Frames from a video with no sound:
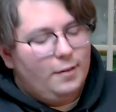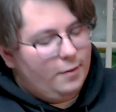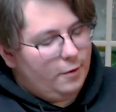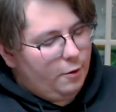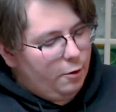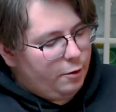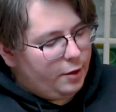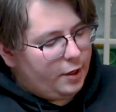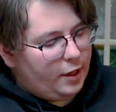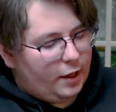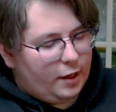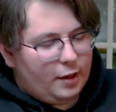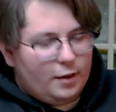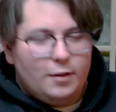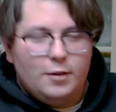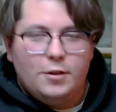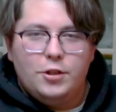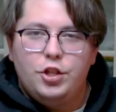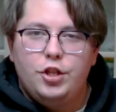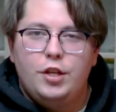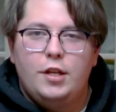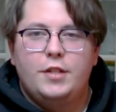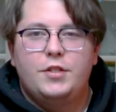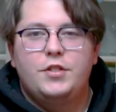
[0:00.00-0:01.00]
Okay,
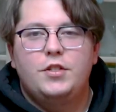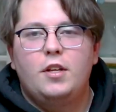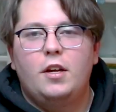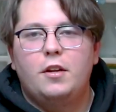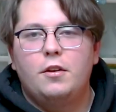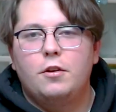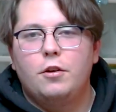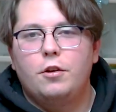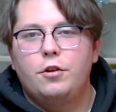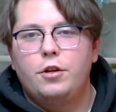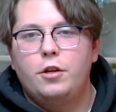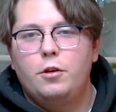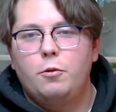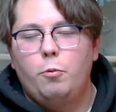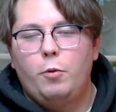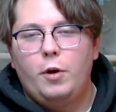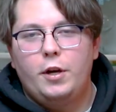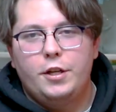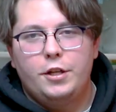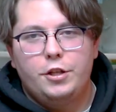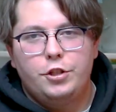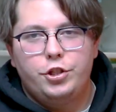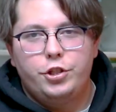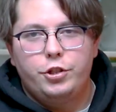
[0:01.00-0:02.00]
she gets done dirty
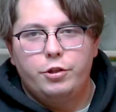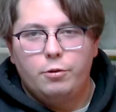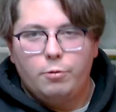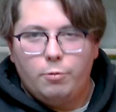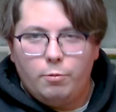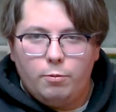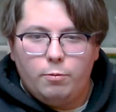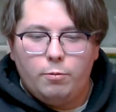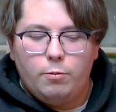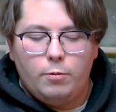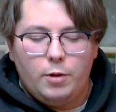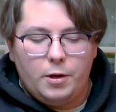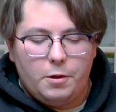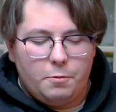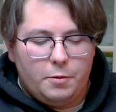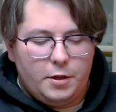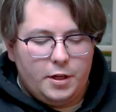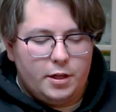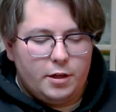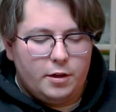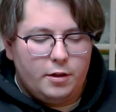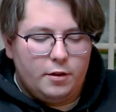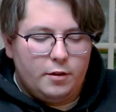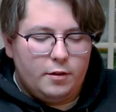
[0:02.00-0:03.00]
1 issue, 1
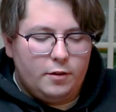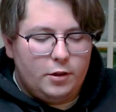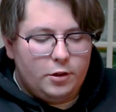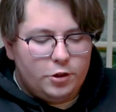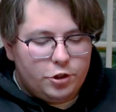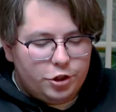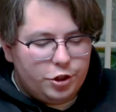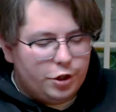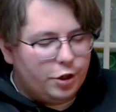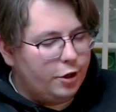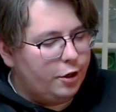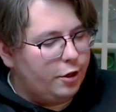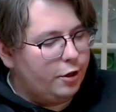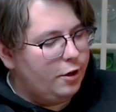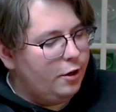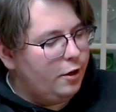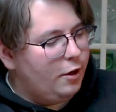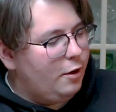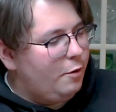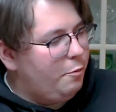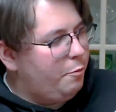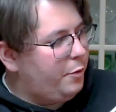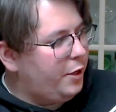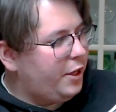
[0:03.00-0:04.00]
week, sure.
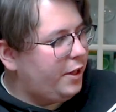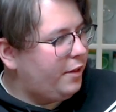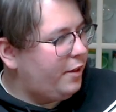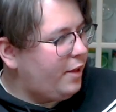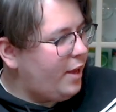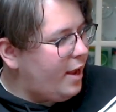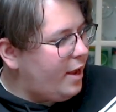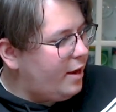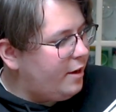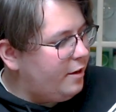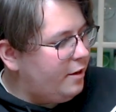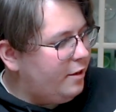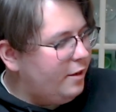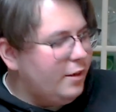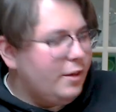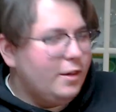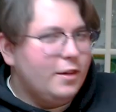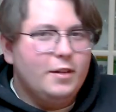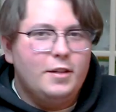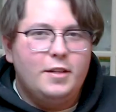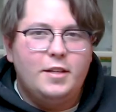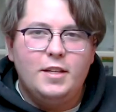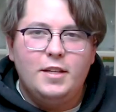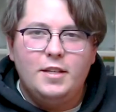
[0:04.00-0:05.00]
But then
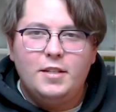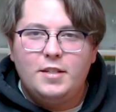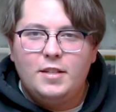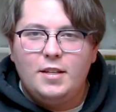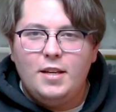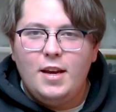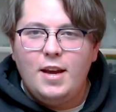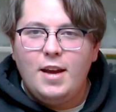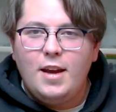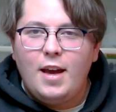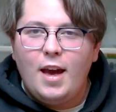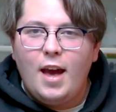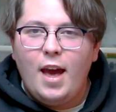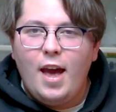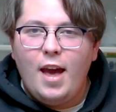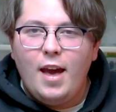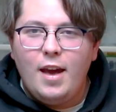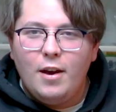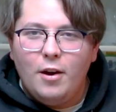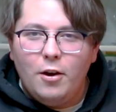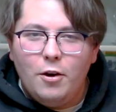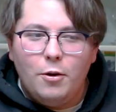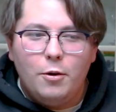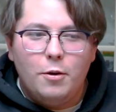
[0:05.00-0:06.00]

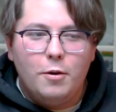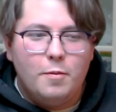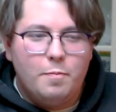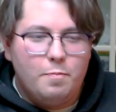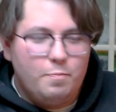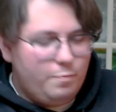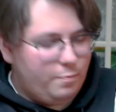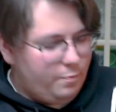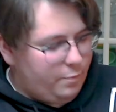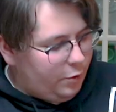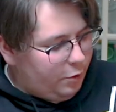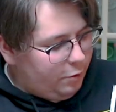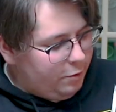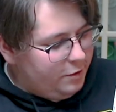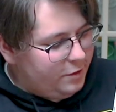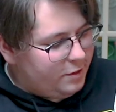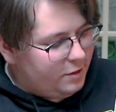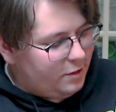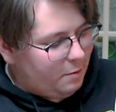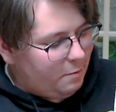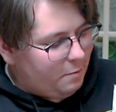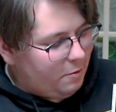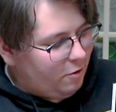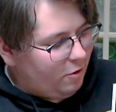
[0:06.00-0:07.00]
DCKO pulls
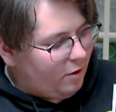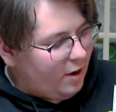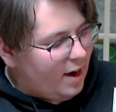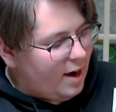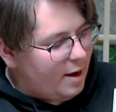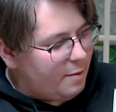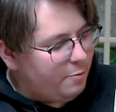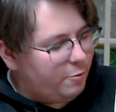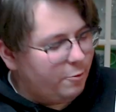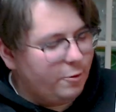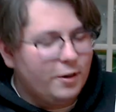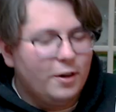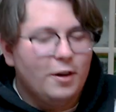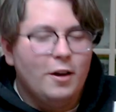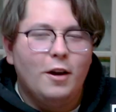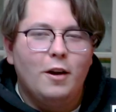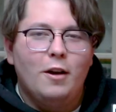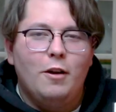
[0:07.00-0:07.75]
some crap where,